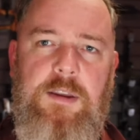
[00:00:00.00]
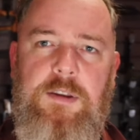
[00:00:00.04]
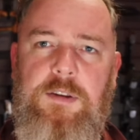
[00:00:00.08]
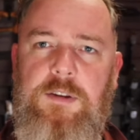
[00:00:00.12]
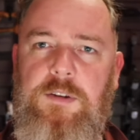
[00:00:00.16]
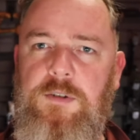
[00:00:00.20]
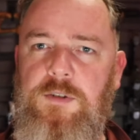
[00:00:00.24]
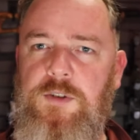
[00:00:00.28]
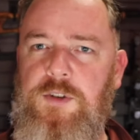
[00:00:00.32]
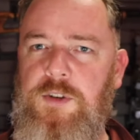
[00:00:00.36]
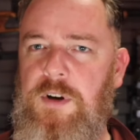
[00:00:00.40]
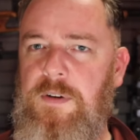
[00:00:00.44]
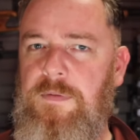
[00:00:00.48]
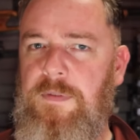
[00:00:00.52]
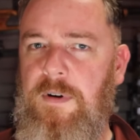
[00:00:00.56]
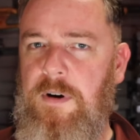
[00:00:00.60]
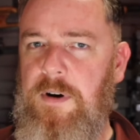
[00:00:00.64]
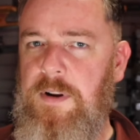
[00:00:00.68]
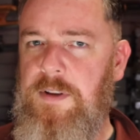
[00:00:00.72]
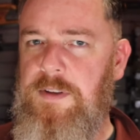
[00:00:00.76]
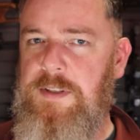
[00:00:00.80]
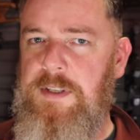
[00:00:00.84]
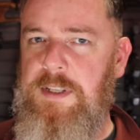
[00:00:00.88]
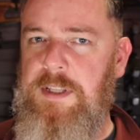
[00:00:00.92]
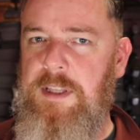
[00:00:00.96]
you should have
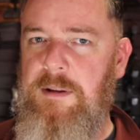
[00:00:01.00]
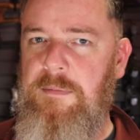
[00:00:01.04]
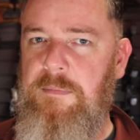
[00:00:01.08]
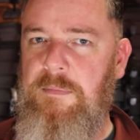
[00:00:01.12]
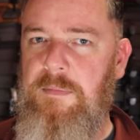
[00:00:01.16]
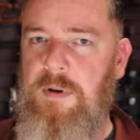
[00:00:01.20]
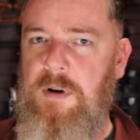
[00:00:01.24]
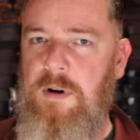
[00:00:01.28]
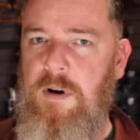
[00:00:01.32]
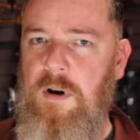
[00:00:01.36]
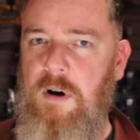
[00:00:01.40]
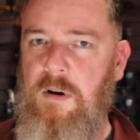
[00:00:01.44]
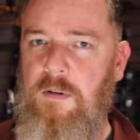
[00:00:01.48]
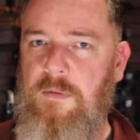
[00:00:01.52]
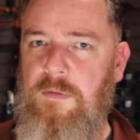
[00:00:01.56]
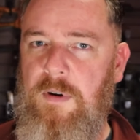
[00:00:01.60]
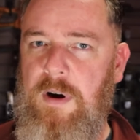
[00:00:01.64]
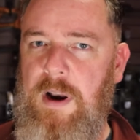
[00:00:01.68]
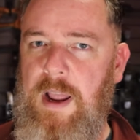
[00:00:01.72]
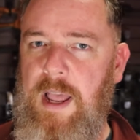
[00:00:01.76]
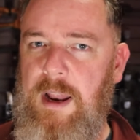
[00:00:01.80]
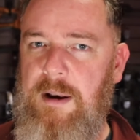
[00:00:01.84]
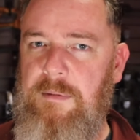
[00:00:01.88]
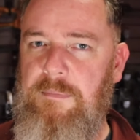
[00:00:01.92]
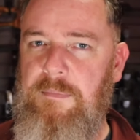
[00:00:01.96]
already seen them
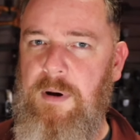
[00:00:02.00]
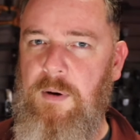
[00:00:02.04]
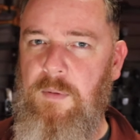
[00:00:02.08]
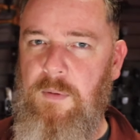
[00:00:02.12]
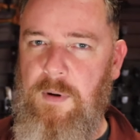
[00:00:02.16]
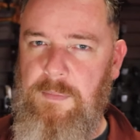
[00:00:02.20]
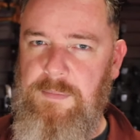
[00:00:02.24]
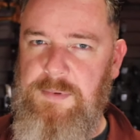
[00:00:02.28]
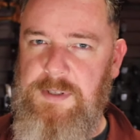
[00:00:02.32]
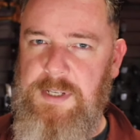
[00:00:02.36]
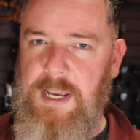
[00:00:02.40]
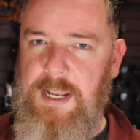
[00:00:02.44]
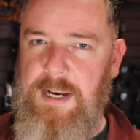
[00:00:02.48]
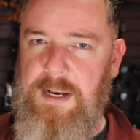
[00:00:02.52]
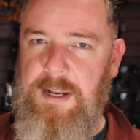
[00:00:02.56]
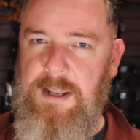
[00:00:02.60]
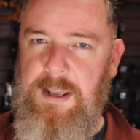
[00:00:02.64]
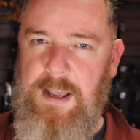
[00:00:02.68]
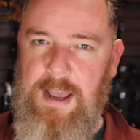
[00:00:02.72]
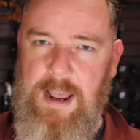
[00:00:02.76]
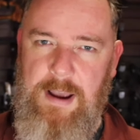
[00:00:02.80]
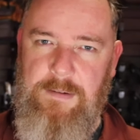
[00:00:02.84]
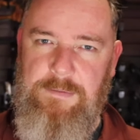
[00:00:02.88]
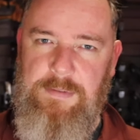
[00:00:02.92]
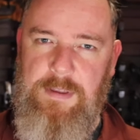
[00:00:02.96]
over at my website.
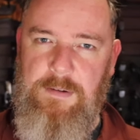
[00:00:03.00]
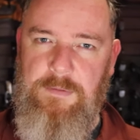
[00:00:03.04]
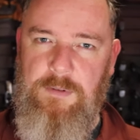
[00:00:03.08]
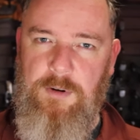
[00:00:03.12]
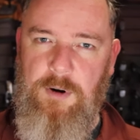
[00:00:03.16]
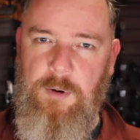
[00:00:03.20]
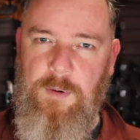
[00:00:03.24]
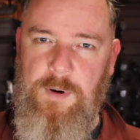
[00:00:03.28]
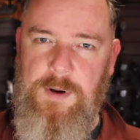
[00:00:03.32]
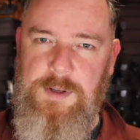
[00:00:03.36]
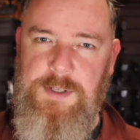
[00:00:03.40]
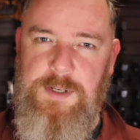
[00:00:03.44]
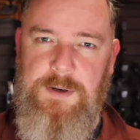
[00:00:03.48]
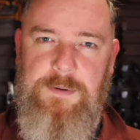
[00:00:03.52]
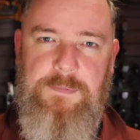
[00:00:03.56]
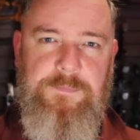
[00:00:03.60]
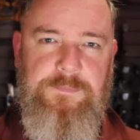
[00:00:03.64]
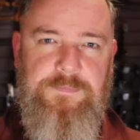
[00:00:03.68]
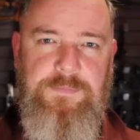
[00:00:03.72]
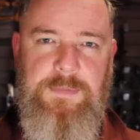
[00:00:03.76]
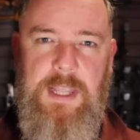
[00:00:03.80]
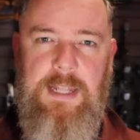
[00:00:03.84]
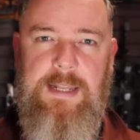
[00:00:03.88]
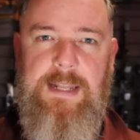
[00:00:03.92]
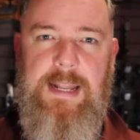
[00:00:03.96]
I have that for a reason.
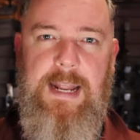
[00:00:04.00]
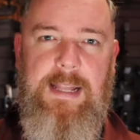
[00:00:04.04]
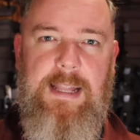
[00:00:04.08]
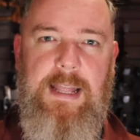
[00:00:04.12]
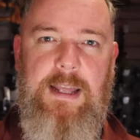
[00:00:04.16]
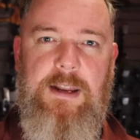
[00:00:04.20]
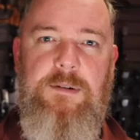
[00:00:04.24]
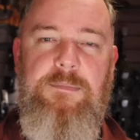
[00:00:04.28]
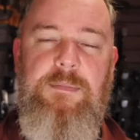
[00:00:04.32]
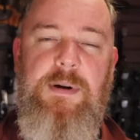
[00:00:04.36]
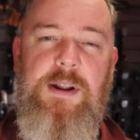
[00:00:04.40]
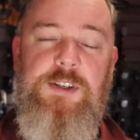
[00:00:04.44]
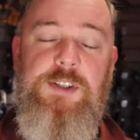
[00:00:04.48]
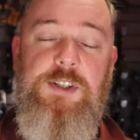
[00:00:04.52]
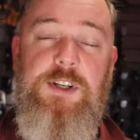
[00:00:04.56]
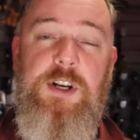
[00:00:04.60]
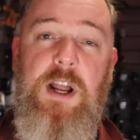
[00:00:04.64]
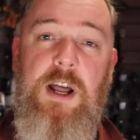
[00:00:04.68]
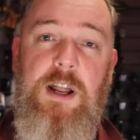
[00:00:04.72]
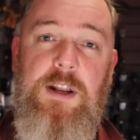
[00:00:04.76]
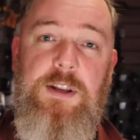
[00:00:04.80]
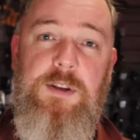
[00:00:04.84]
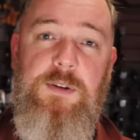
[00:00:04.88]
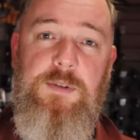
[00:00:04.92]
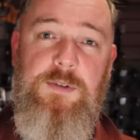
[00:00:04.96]
Not allowed to mention
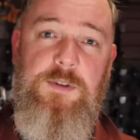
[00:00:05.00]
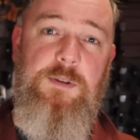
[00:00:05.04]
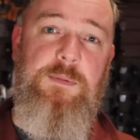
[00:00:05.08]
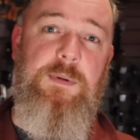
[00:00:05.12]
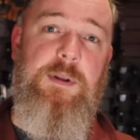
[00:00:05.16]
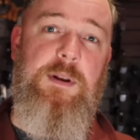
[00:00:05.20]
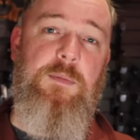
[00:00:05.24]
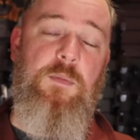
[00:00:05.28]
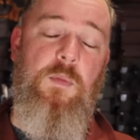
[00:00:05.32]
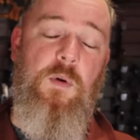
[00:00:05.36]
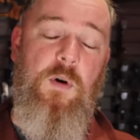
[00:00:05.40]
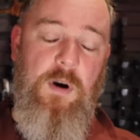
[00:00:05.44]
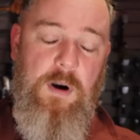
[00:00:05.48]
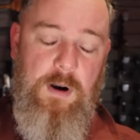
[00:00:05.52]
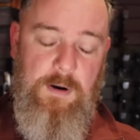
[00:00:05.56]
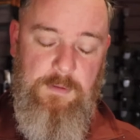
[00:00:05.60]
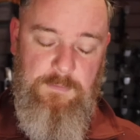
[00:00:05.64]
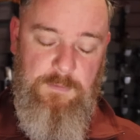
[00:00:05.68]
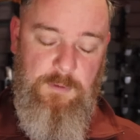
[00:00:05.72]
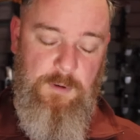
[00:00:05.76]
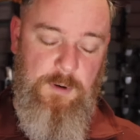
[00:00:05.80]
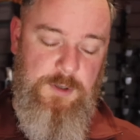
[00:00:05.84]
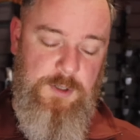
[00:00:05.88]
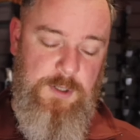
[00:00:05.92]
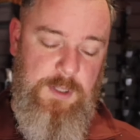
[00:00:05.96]
on YouTube anymore,
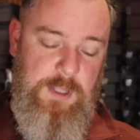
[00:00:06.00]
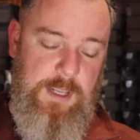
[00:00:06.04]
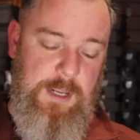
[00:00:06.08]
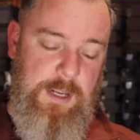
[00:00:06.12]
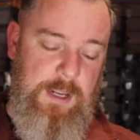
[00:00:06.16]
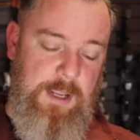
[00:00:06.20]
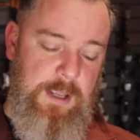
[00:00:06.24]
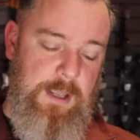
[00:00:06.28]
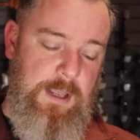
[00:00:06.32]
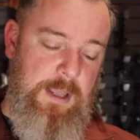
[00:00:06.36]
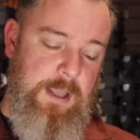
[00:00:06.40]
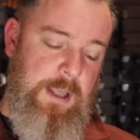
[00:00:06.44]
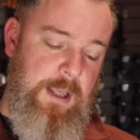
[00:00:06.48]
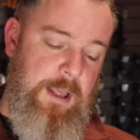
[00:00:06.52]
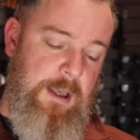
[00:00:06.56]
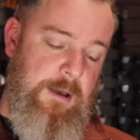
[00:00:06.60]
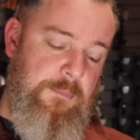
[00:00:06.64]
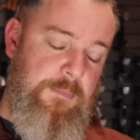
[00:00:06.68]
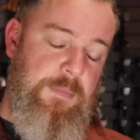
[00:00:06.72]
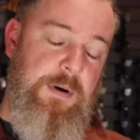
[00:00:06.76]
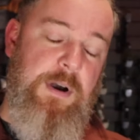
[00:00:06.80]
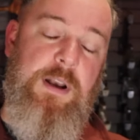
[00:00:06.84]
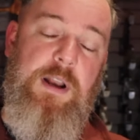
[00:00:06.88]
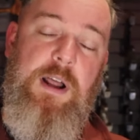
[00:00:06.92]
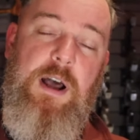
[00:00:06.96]
unfortunately,
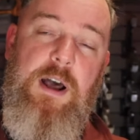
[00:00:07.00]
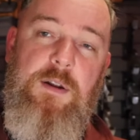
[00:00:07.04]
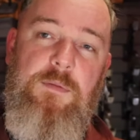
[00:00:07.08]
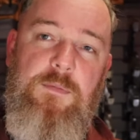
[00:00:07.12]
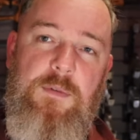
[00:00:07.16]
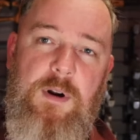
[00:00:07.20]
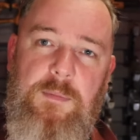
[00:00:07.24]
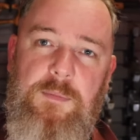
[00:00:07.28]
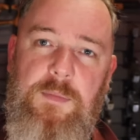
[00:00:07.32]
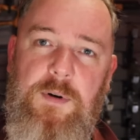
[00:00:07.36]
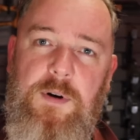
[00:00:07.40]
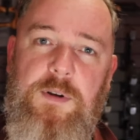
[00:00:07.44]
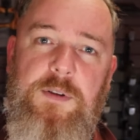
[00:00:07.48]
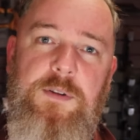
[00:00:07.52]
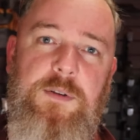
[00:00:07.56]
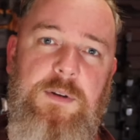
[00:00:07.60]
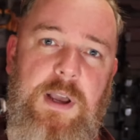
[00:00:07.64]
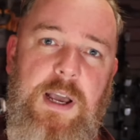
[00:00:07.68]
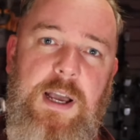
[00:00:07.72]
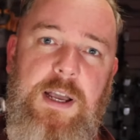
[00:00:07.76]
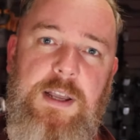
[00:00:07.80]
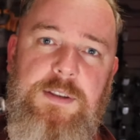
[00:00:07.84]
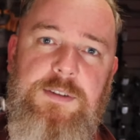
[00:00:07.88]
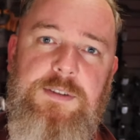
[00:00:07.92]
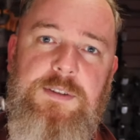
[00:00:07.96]
but on Rumble, you
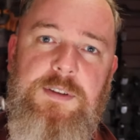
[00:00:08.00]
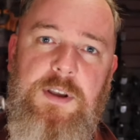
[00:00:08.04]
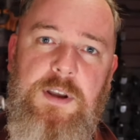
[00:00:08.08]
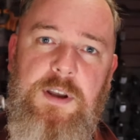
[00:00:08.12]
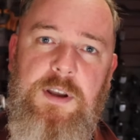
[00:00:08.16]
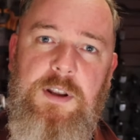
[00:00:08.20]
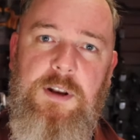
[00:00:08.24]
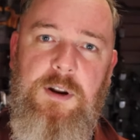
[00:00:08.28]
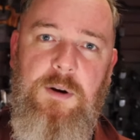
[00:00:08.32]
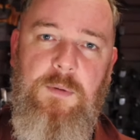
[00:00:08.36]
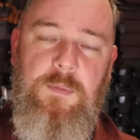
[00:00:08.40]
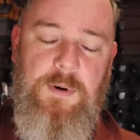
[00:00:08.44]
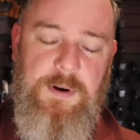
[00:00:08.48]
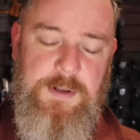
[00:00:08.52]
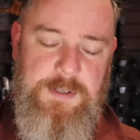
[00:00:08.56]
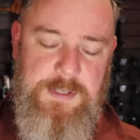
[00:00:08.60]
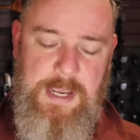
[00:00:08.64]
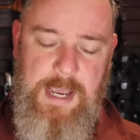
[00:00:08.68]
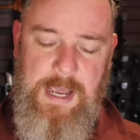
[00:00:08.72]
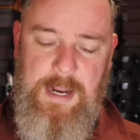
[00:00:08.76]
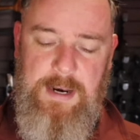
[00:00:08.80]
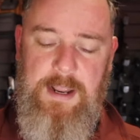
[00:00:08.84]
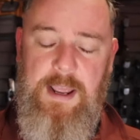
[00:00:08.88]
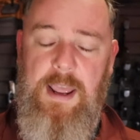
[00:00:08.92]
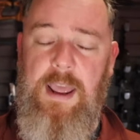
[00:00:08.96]
guys know where it's
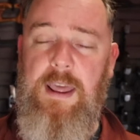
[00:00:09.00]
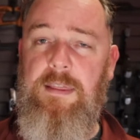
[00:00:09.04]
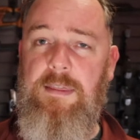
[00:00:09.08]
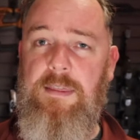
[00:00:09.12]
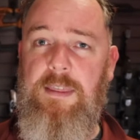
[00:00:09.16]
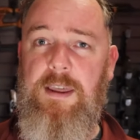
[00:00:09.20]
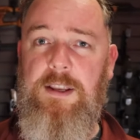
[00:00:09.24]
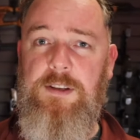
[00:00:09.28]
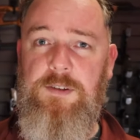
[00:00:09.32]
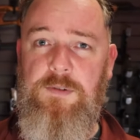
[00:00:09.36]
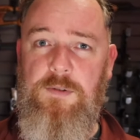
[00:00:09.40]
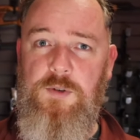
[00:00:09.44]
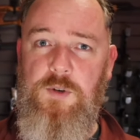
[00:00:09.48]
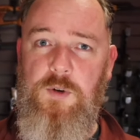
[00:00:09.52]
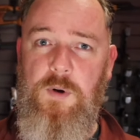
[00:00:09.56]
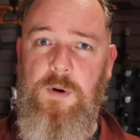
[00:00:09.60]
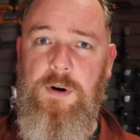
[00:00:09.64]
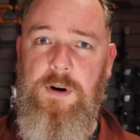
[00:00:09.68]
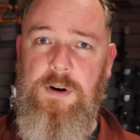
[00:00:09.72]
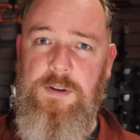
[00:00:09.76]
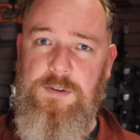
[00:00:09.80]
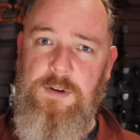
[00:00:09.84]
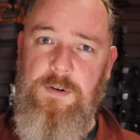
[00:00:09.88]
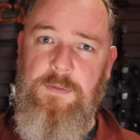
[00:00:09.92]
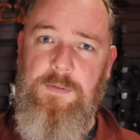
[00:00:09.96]
at, and thanks for
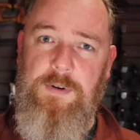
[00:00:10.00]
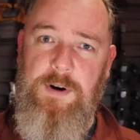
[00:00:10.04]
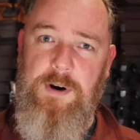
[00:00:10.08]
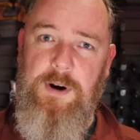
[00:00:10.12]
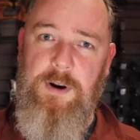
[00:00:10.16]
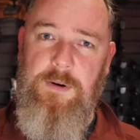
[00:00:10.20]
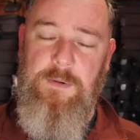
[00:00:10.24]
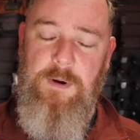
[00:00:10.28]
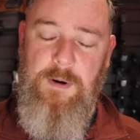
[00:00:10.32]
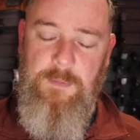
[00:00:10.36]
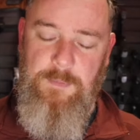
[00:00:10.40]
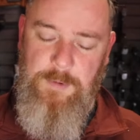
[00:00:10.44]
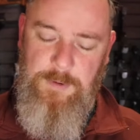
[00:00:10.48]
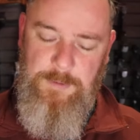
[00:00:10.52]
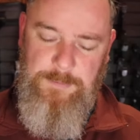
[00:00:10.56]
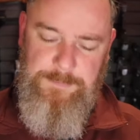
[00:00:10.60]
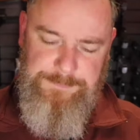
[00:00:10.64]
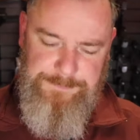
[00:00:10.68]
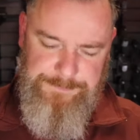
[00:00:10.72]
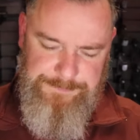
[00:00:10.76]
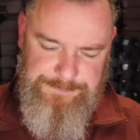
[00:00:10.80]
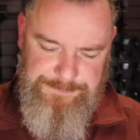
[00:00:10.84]
joining us over here on Rumble.